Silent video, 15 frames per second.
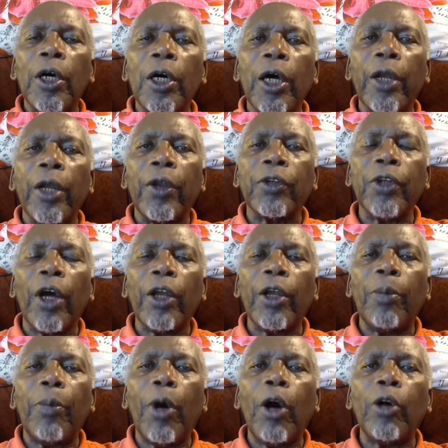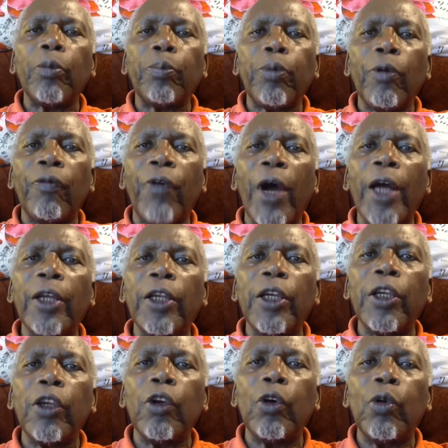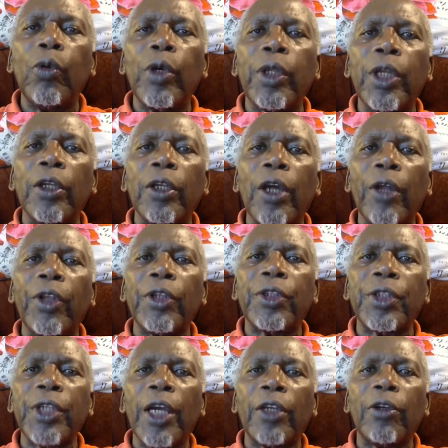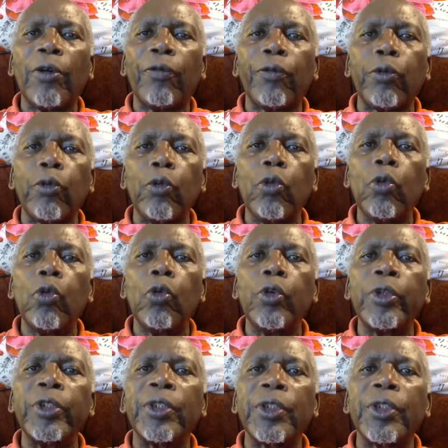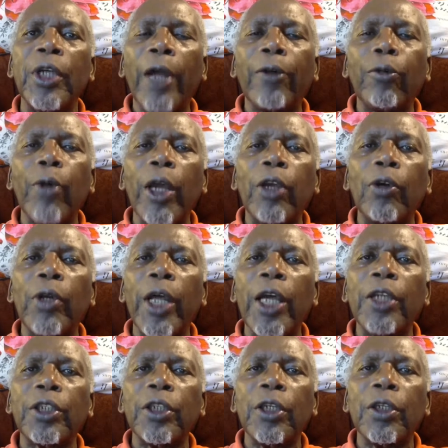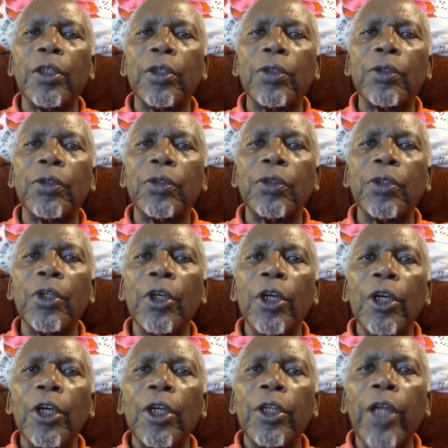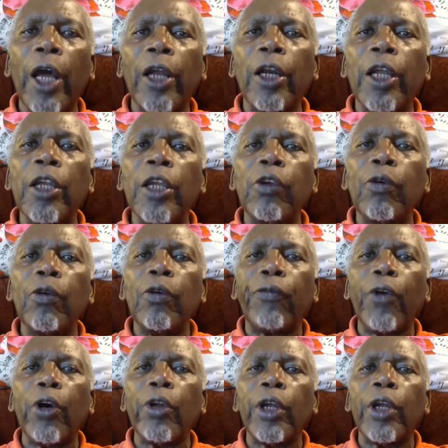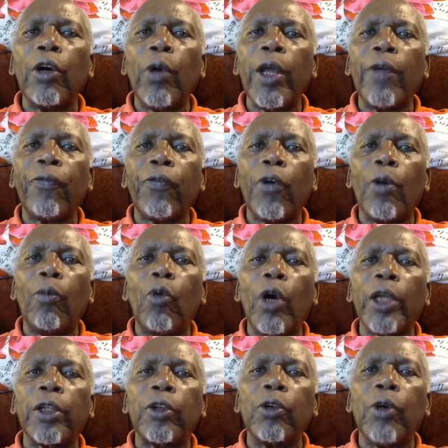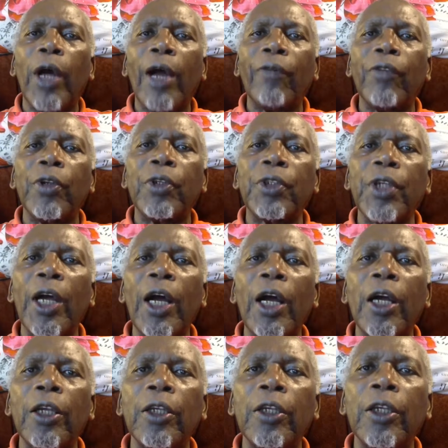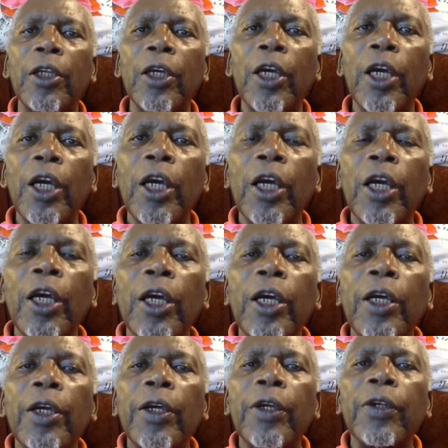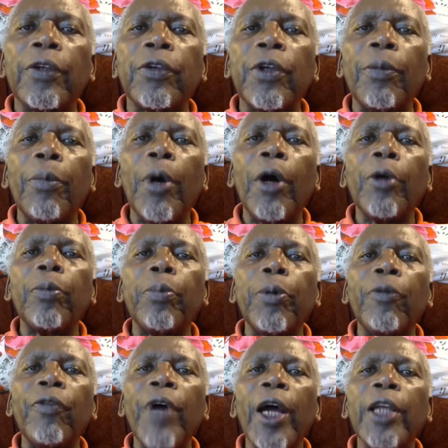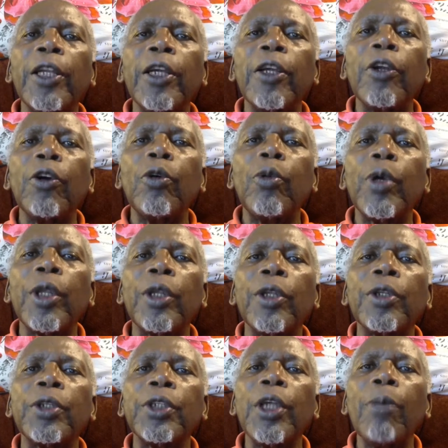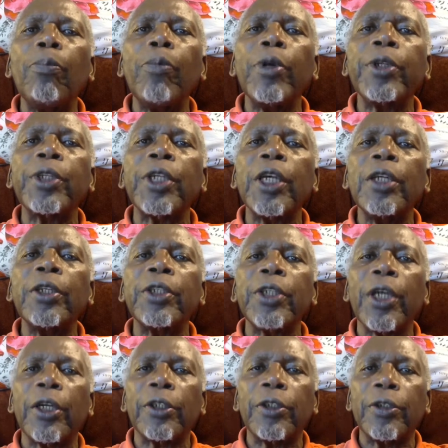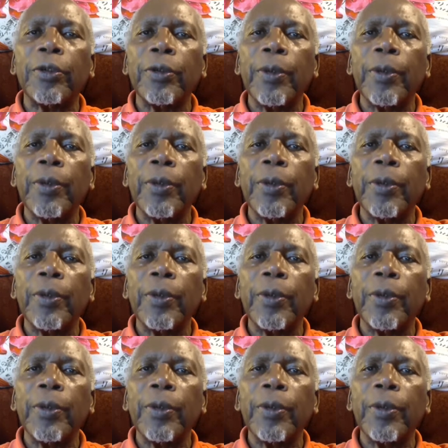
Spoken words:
And it's not about providing you with another set of rules and regulations that lead you further away from what you have inside. It's about providing you with the simple skill set.